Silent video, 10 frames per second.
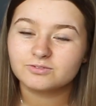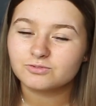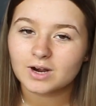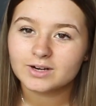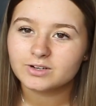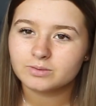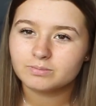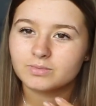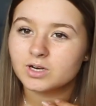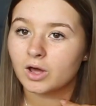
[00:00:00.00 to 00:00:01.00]

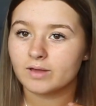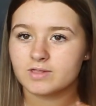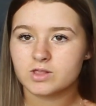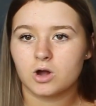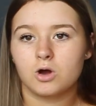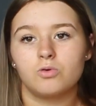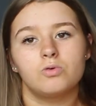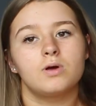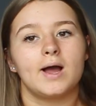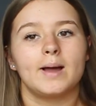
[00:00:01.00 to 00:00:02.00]
random lifestyle
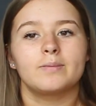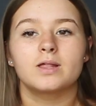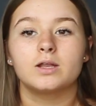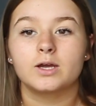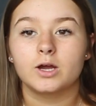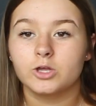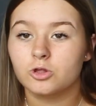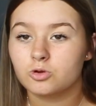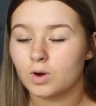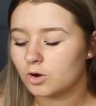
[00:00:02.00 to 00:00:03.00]
apps that like I
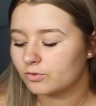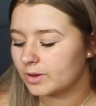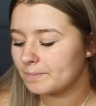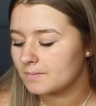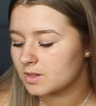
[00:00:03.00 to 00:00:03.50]
use quite often.